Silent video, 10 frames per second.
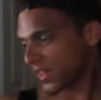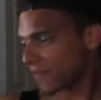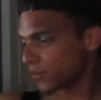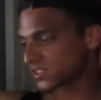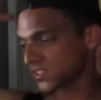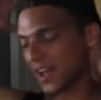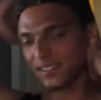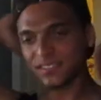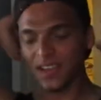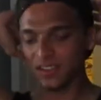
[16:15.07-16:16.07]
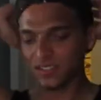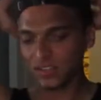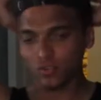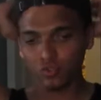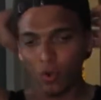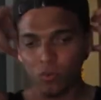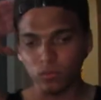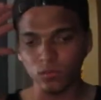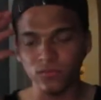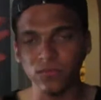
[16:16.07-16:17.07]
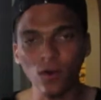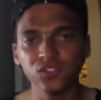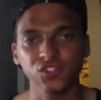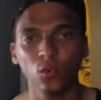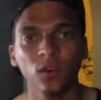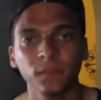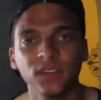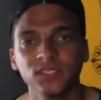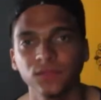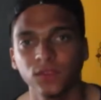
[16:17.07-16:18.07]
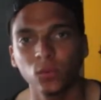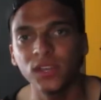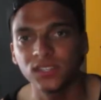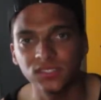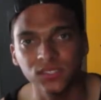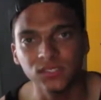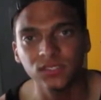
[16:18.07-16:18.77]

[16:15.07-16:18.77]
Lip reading: that verse is kind of saying is, don't fall short because of your weaknesses.